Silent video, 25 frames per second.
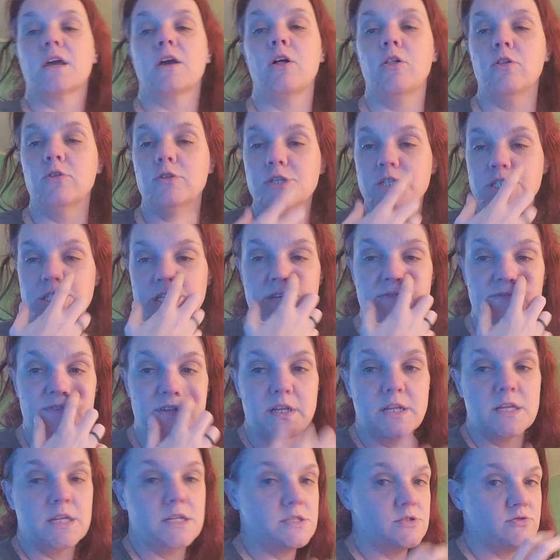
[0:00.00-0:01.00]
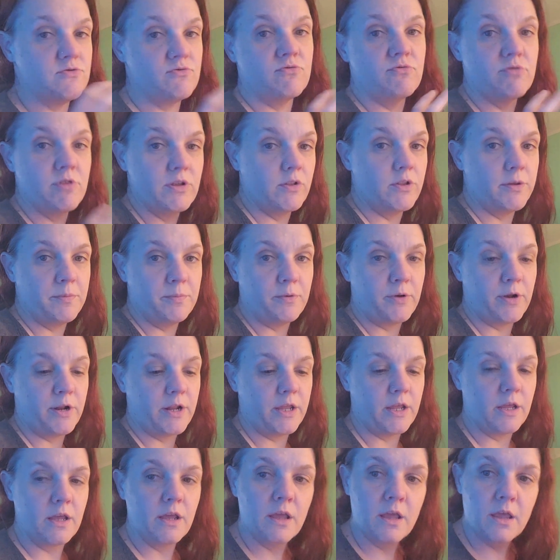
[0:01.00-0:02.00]
color shift and it is really
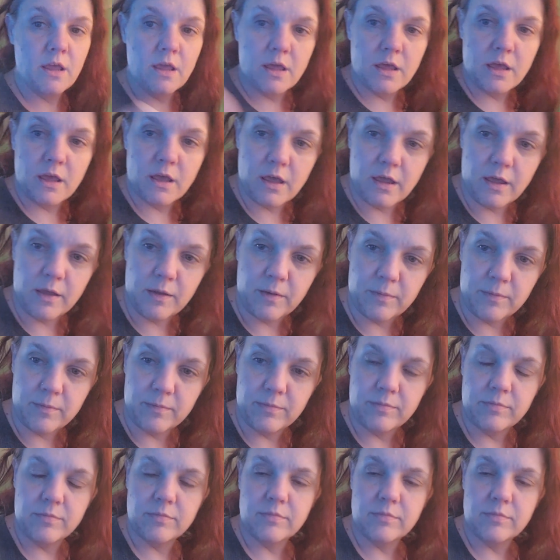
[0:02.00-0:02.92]
pretty. And